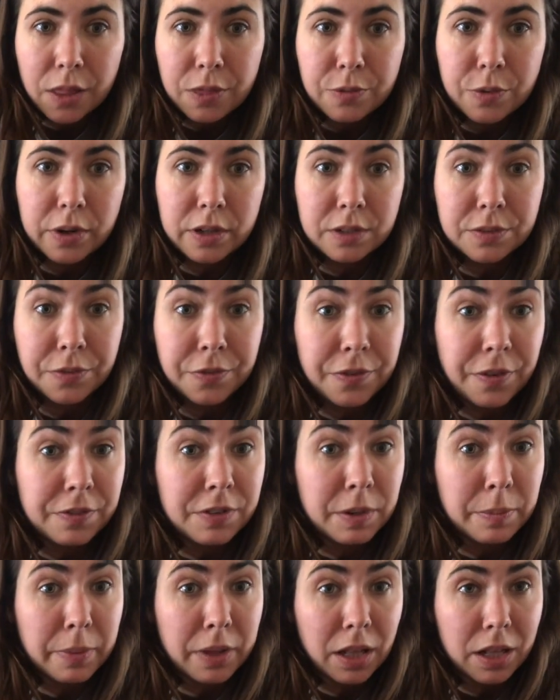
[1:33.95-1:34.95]

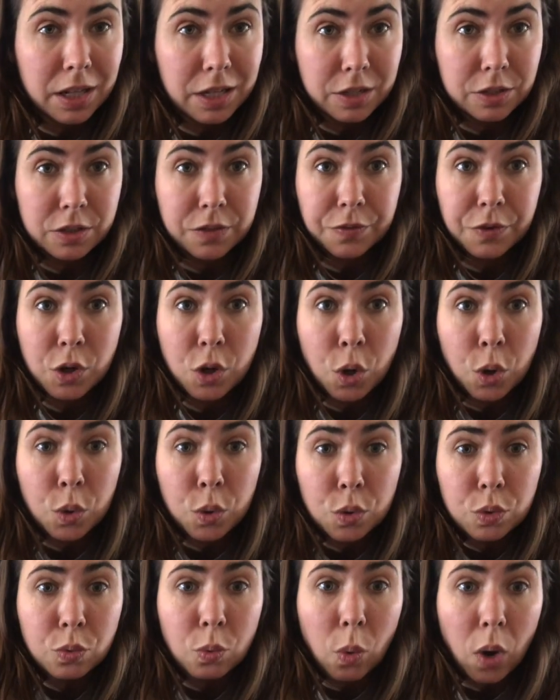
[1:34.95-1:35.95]
350 milliliters of
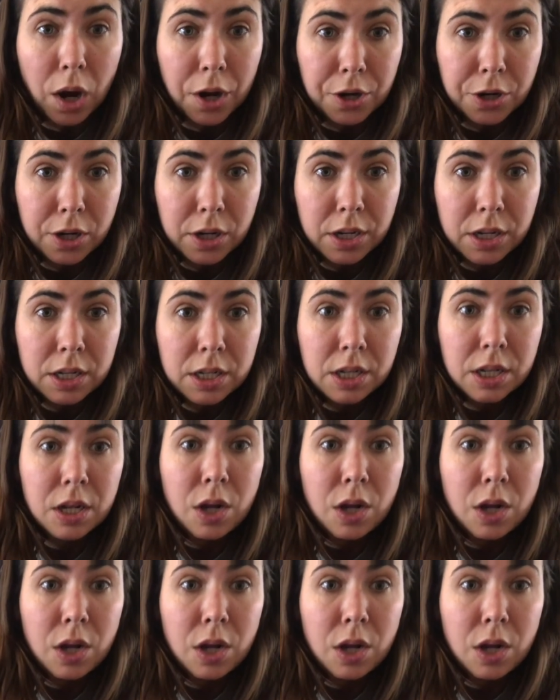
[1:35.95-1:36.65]
cold water,